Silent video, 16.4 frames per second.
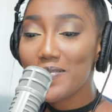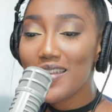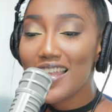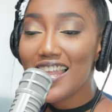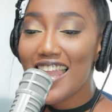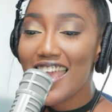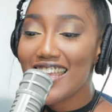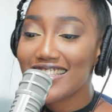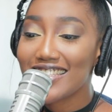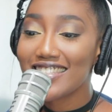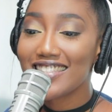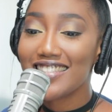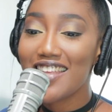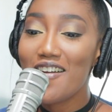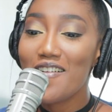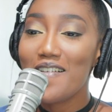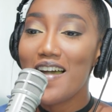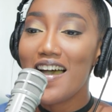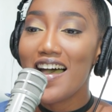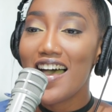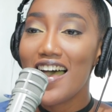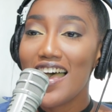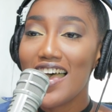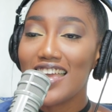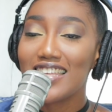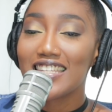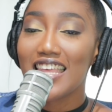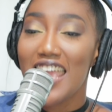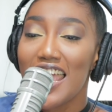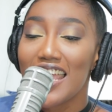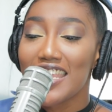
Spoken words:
late hours.